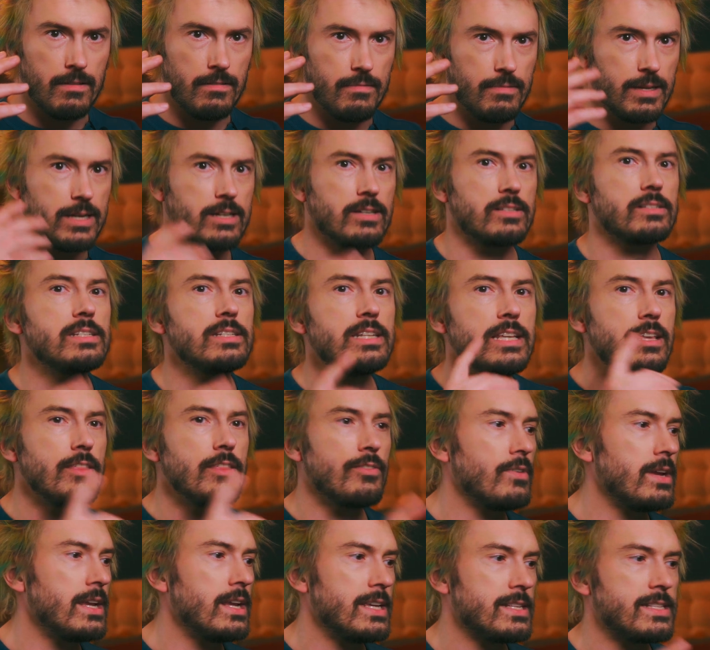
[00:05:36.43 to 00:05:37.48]
because
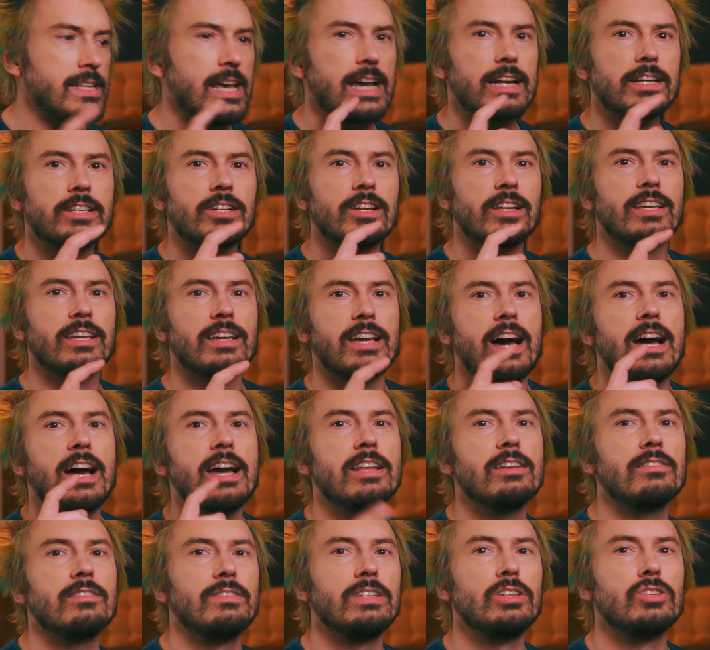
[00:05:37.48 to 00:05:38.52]
D3 is actually
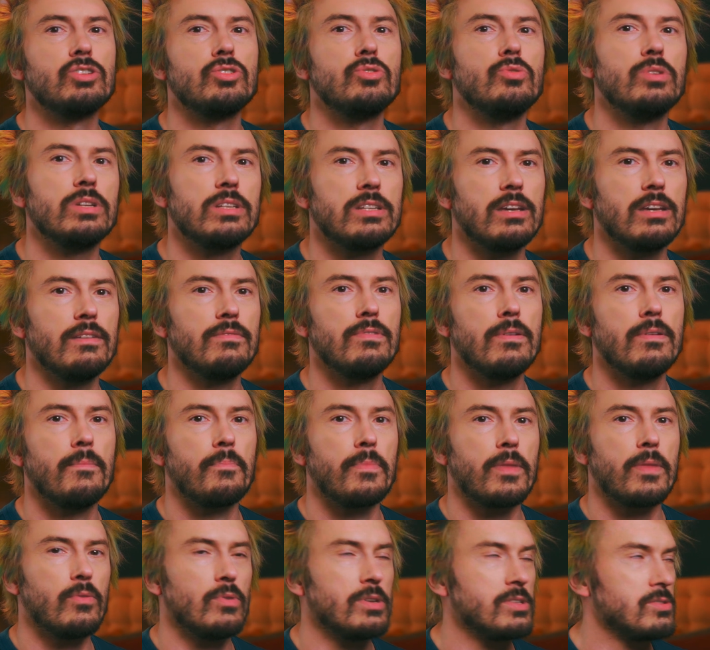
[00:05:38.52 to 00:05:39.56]
kind of intuitive
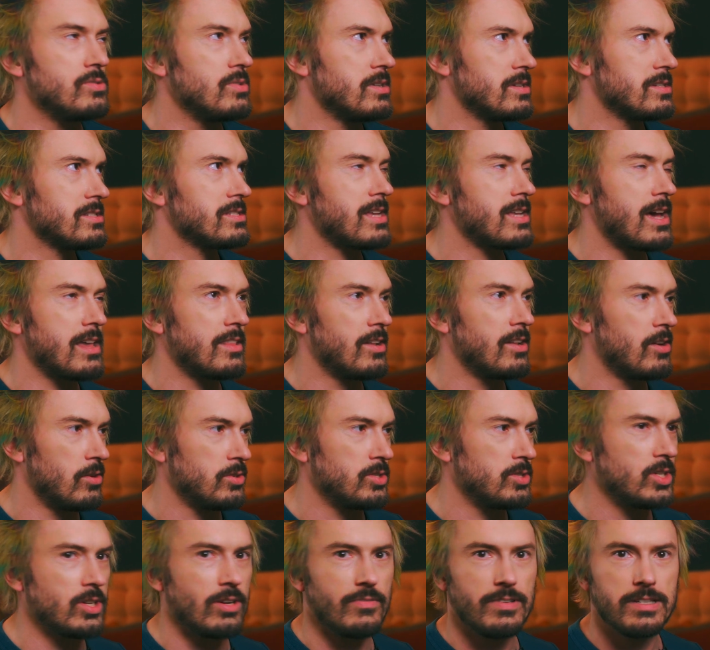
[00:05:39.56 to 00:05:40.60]
once you understand the
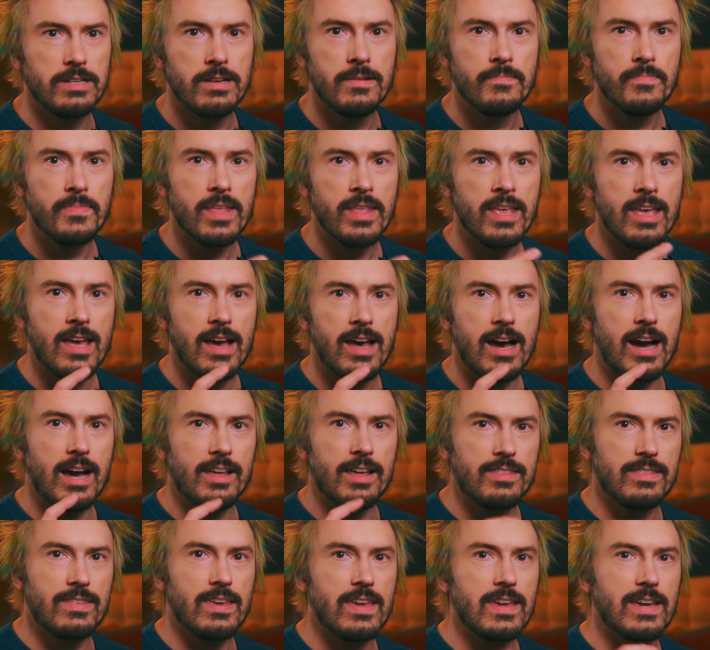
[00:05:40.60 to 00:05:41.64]
logic of it, I
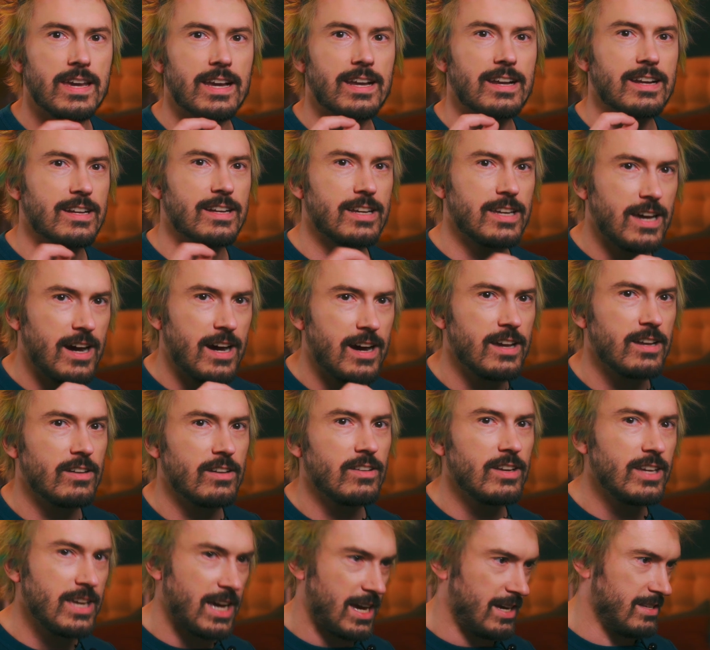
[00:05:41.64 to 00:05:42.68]
think I can kind
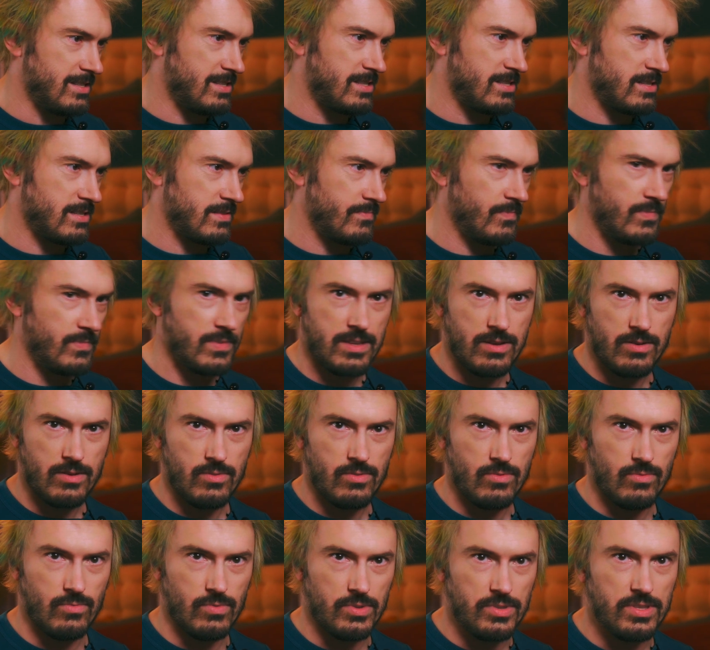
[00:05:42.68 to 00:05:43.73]
of guess
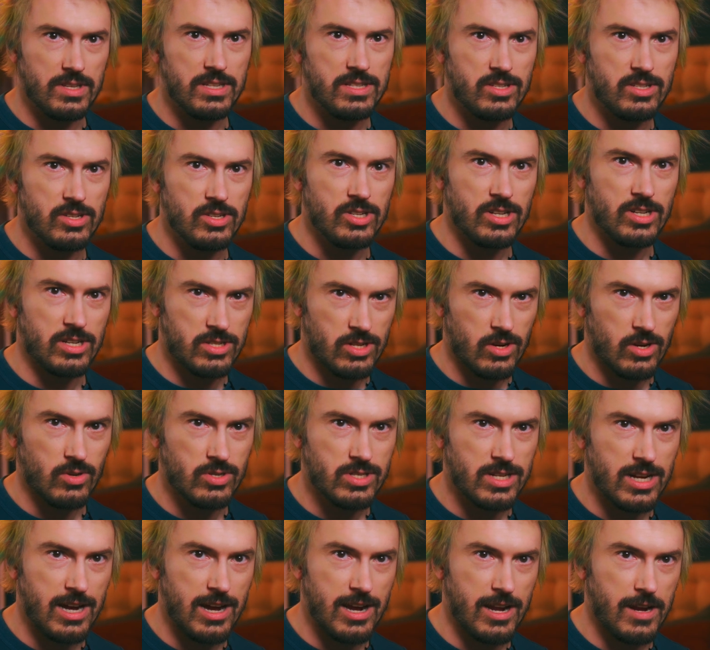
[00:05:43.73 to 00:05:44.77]
what this syntax
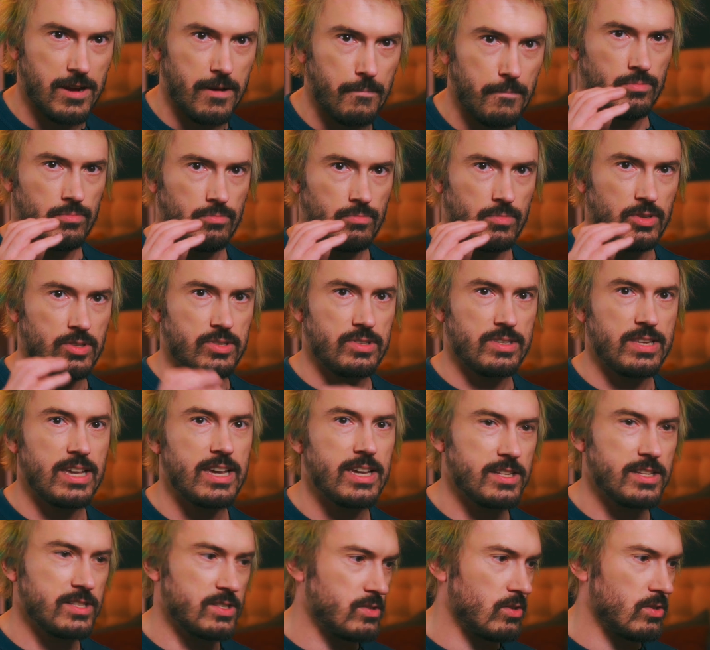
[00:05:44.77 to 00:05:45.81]
looks like. You
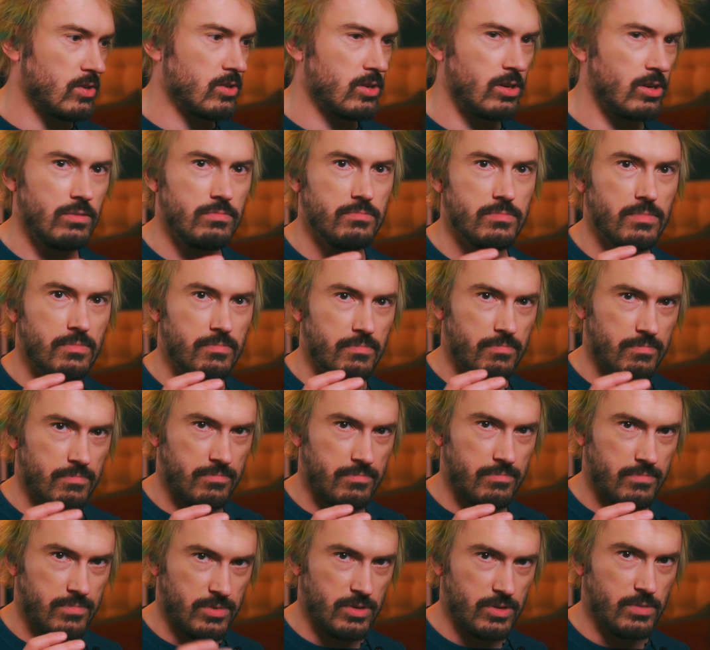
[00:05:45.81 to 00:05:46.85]
take Stockholm,
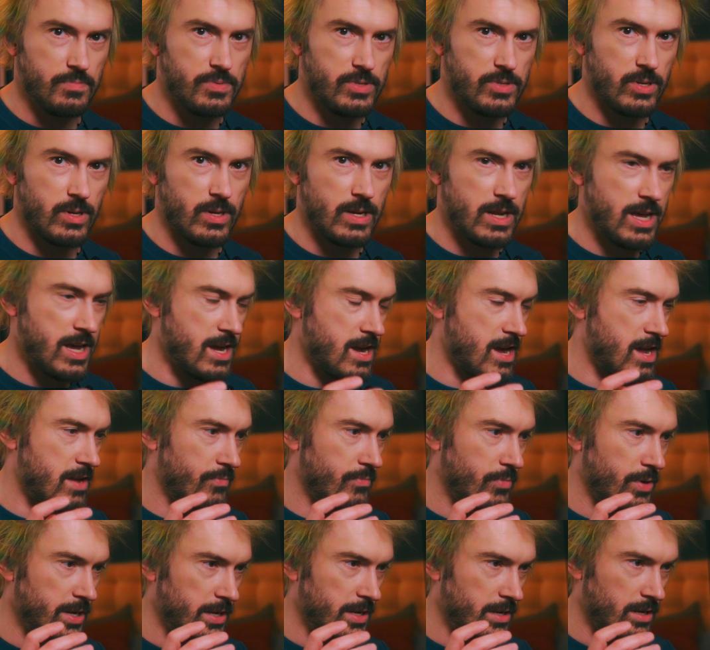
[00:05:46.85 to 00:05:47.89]
Uppsala,
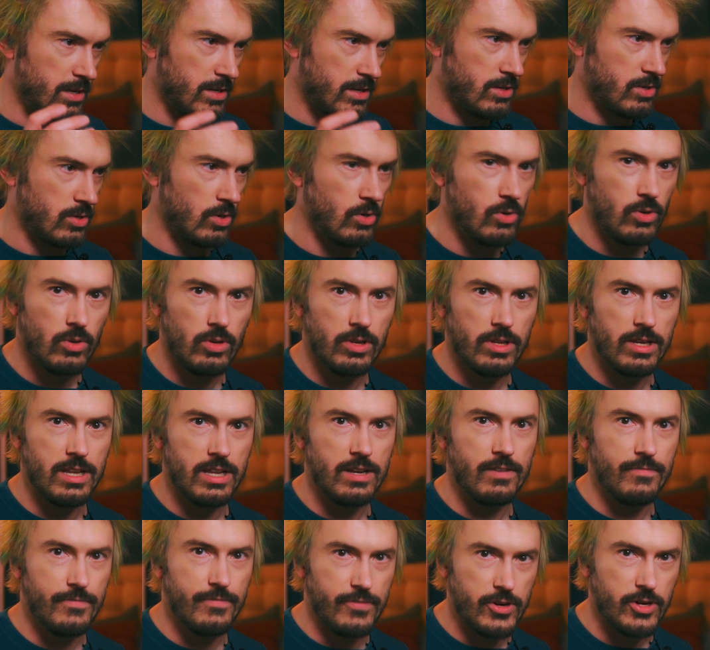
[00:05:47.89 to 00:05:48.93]
and we call
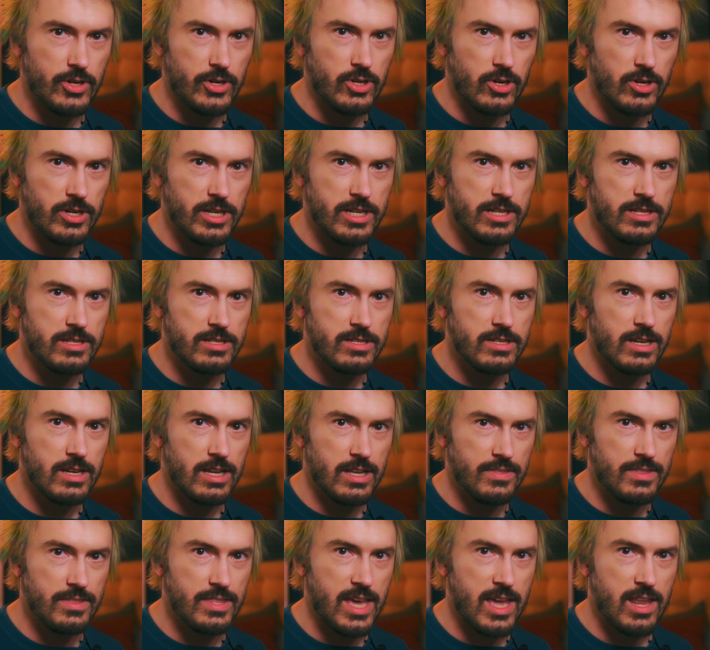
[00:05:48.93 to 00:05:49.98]
invert on it,
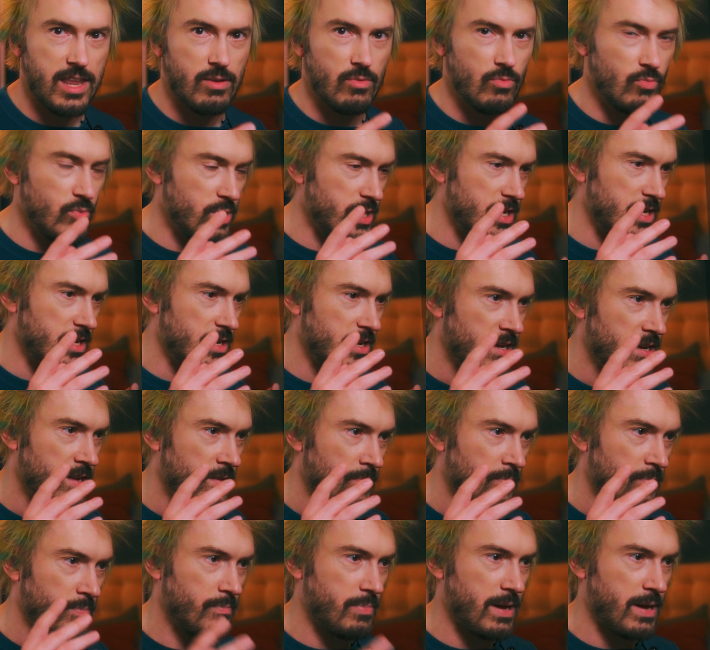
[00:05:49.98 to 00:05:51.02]
and then we
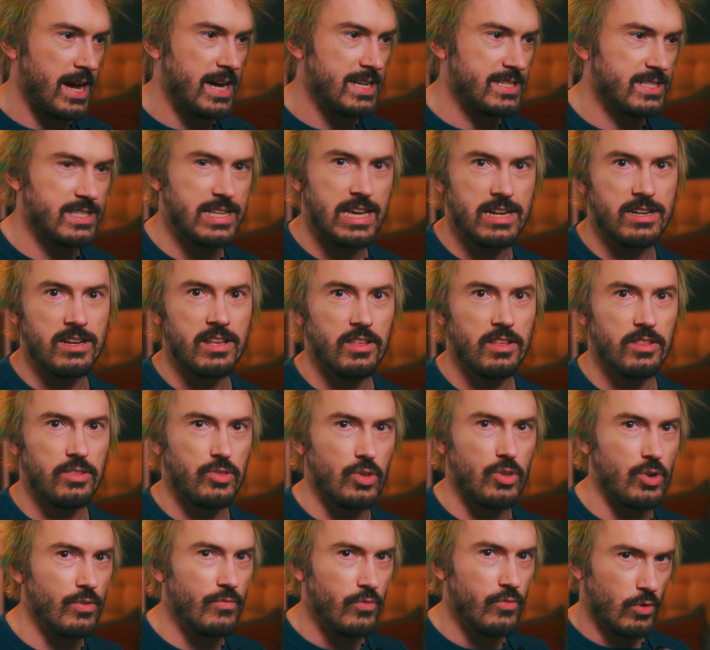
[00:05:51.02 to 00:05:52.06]
pass that
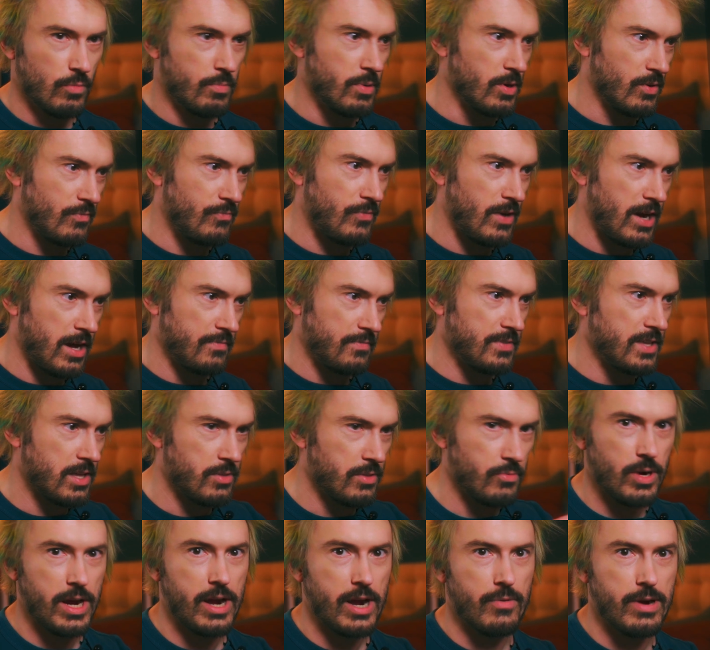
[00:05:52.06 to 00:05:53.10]
34.5 the
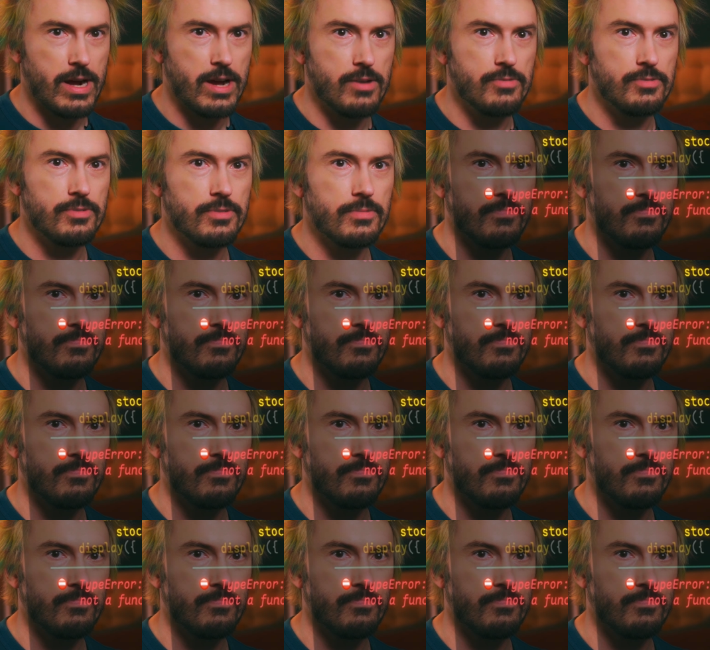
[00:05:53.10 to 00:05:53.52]
other way around.